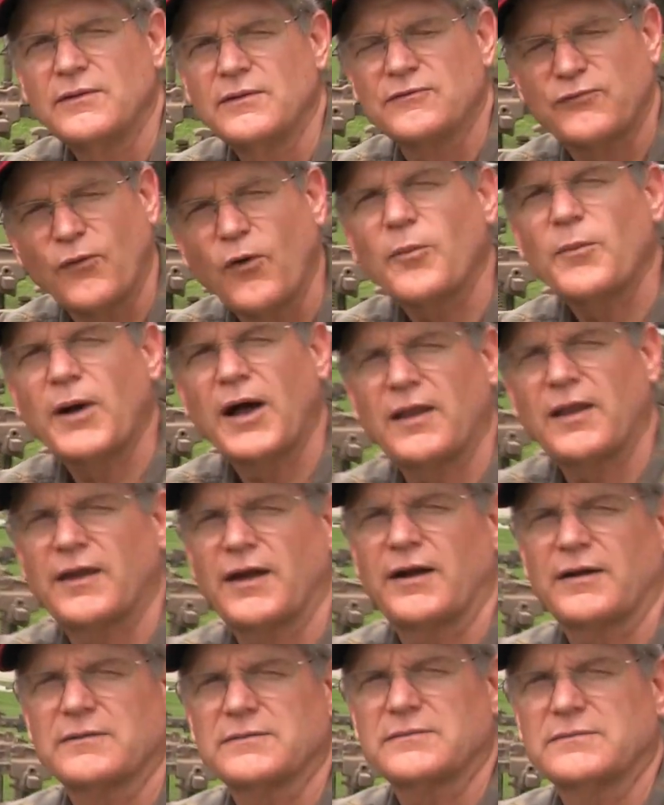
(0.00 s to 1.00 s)
4 mile an
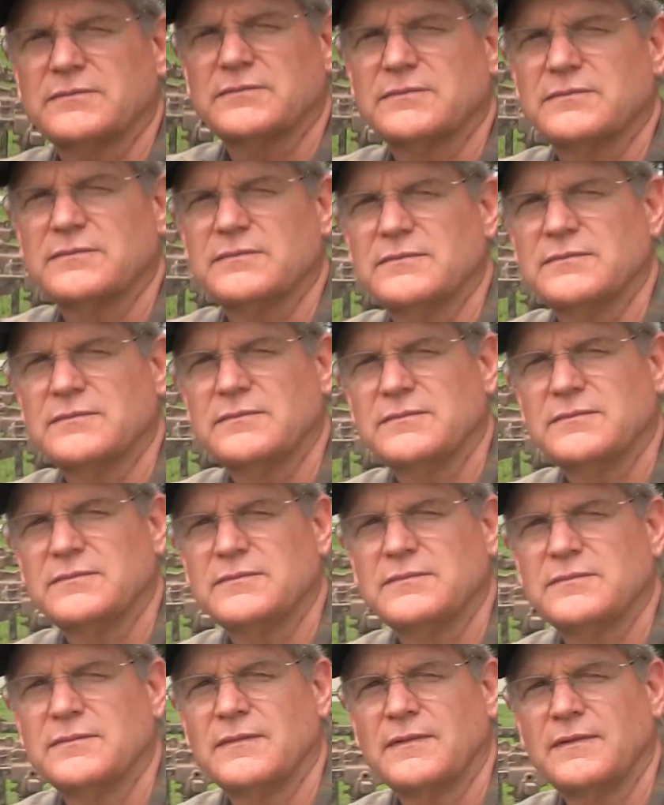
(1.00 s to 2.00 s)
hour.
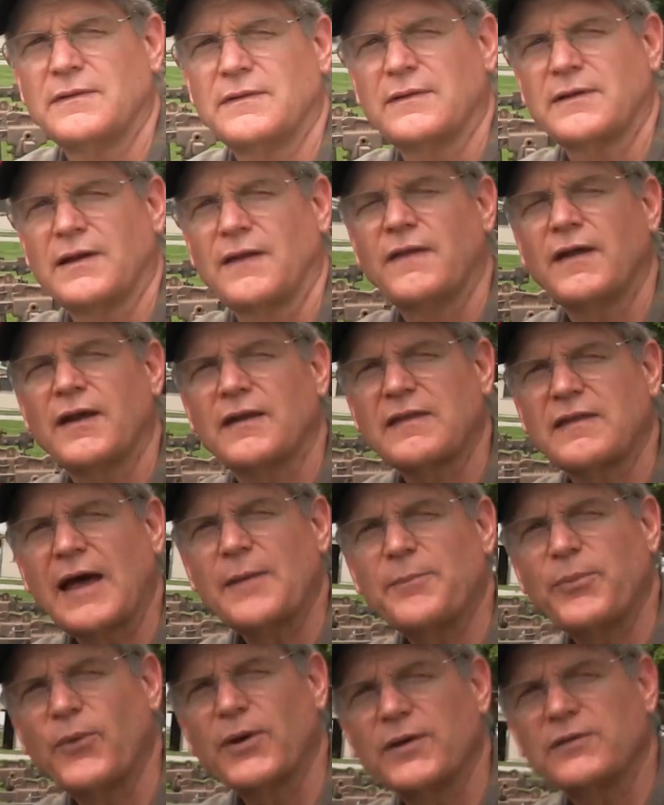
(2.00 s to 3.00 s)
And then at
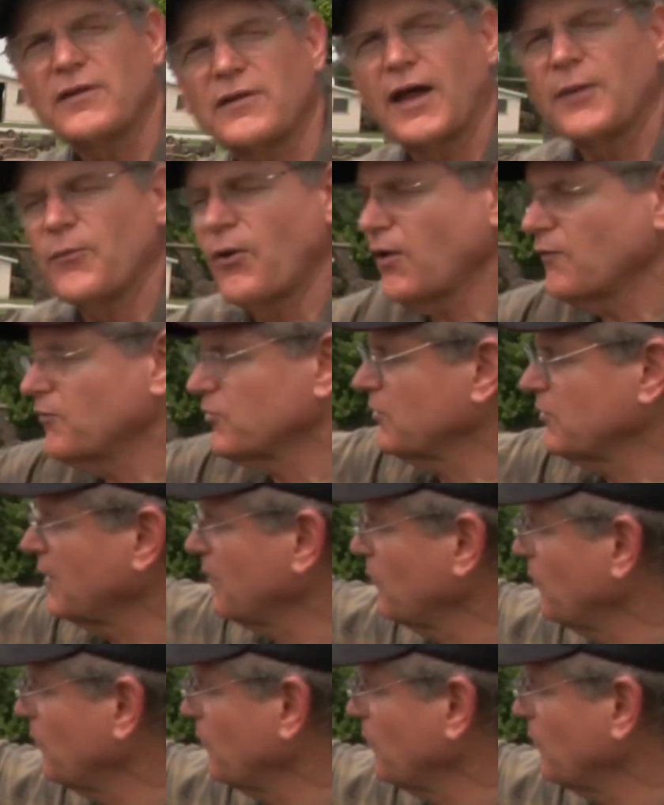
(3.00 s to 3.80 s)
that point in time, all of a sudden